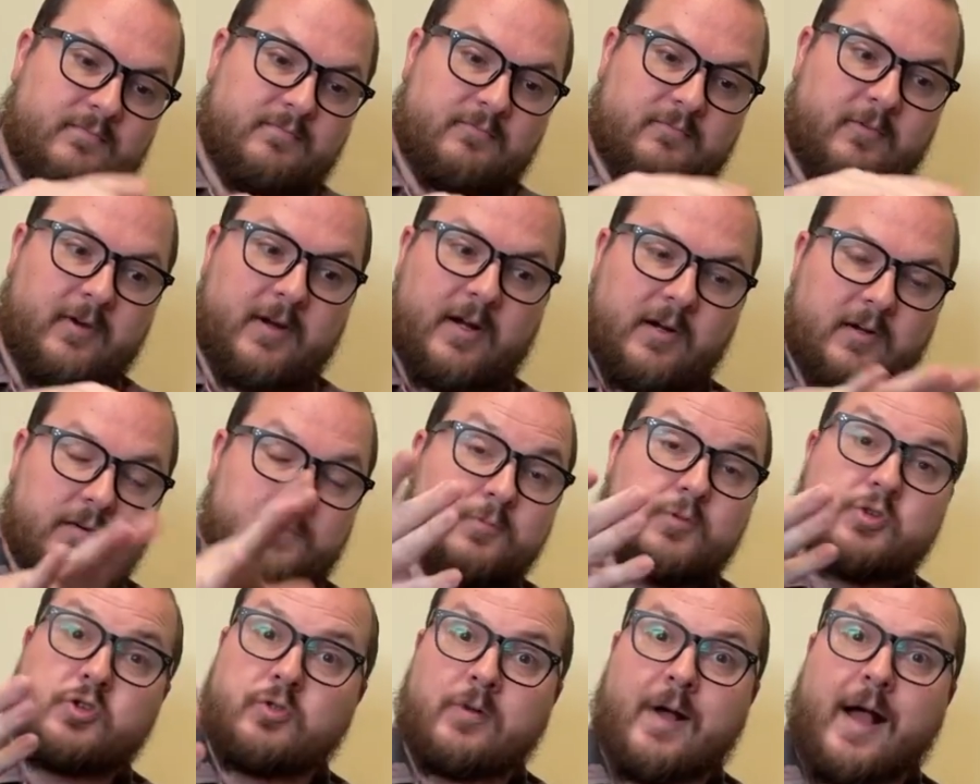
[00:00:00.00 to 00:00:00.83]
rear
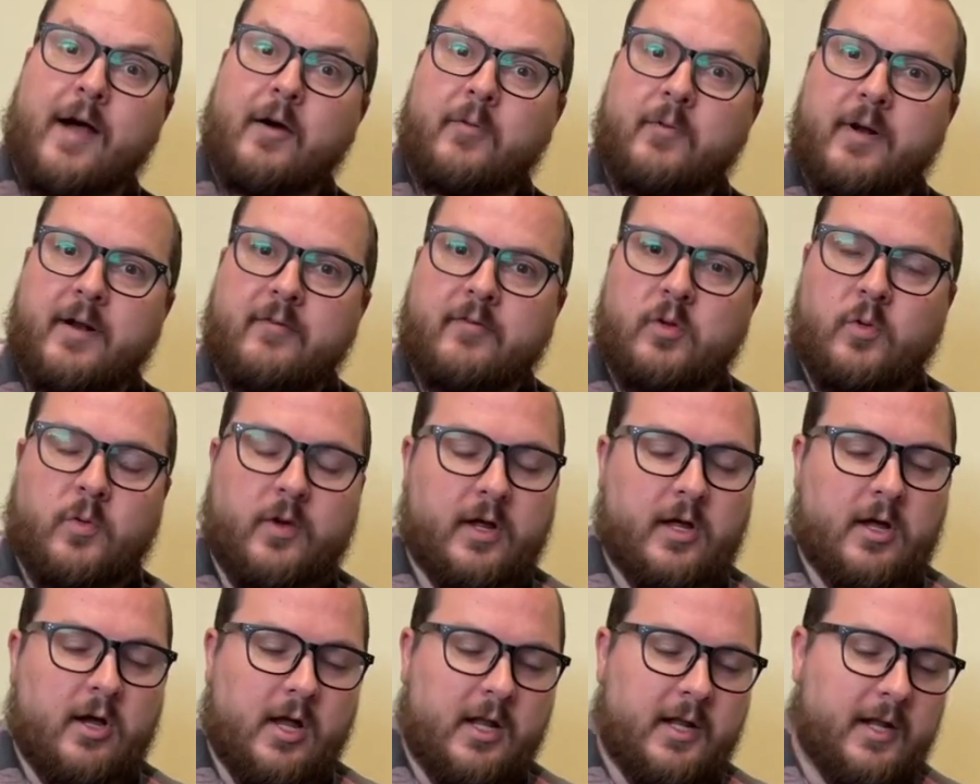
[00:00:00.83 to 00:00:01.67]
shroud, whatever you want
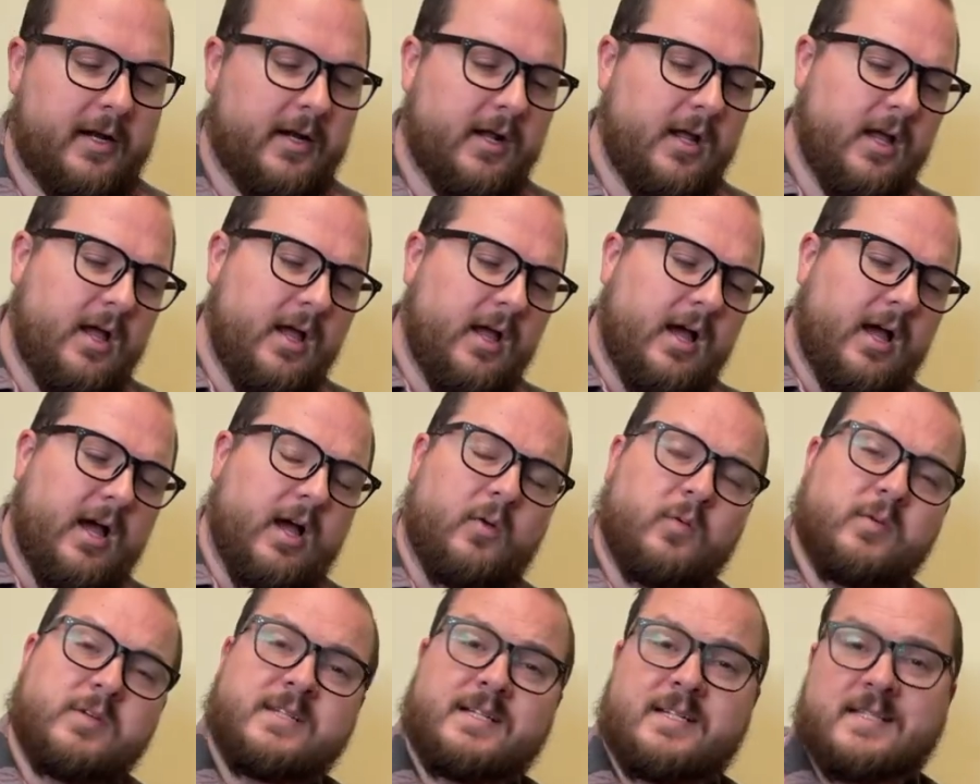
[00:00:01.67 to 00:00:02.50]
to call it,
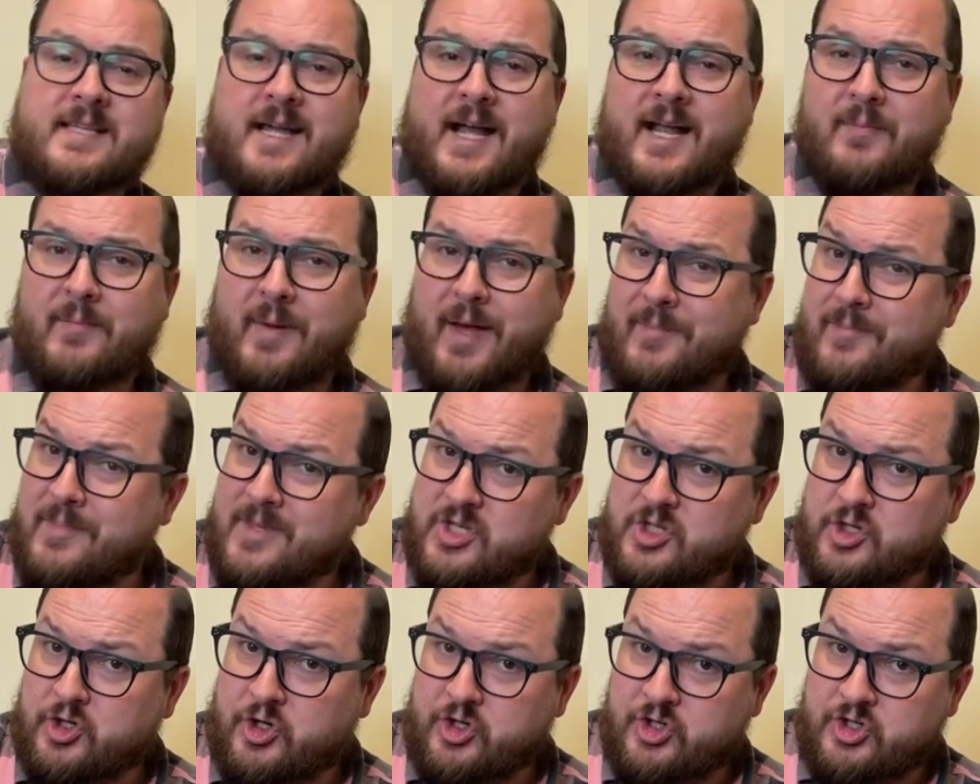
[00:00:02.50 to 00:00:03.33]
was designed by
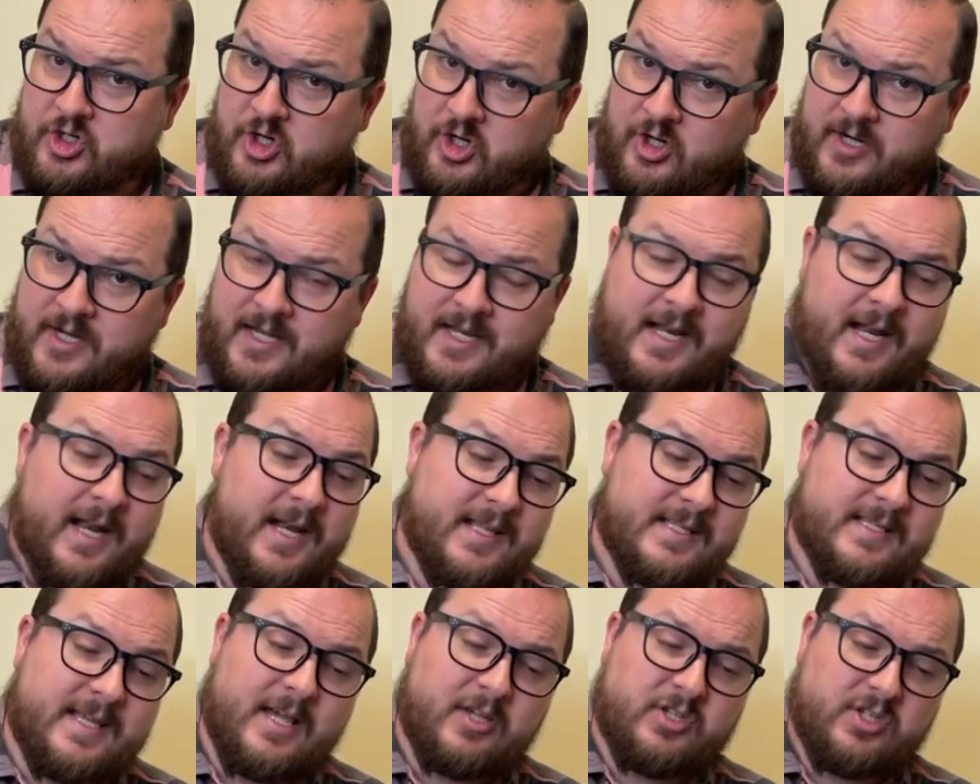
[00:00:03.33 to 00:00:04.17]
Mr. Durden, and
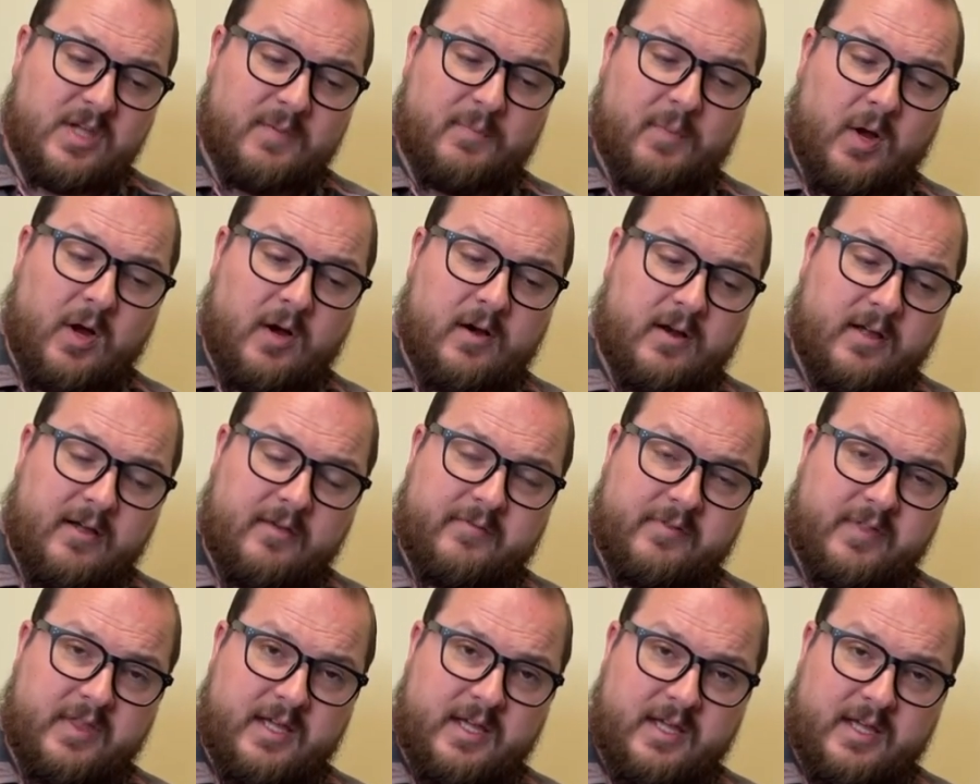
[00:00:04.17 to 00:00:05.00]
it's actually part
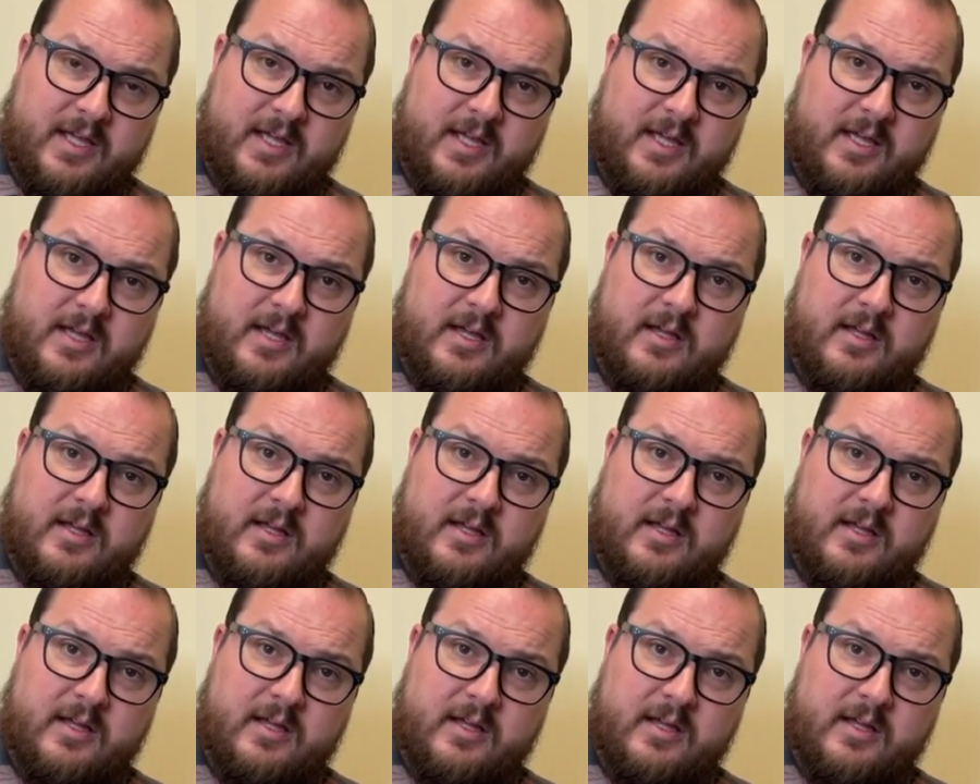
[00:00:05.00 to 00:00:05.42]
of the